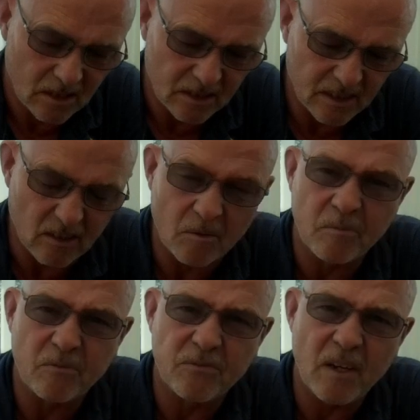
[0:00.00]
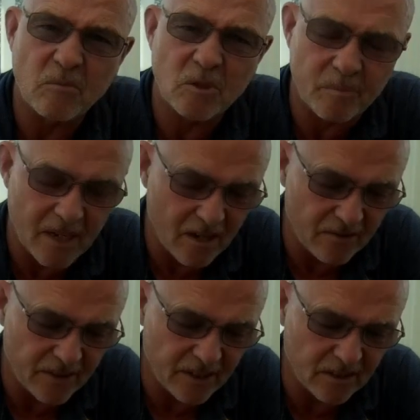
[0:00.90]
and then I fumbled
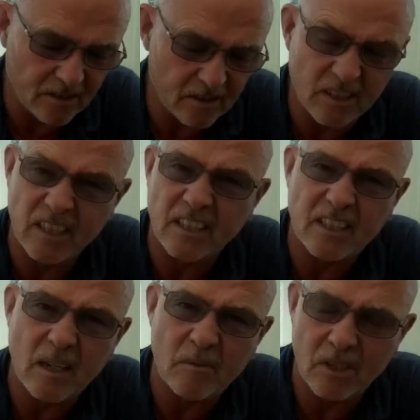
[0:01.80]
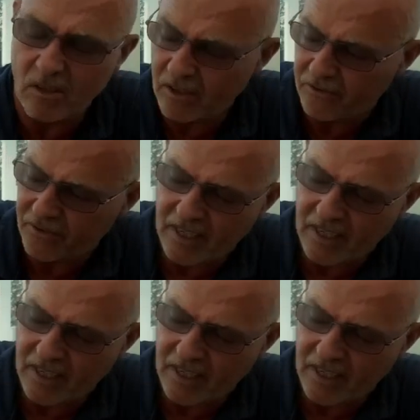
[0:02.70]
about with it, and then it come alive.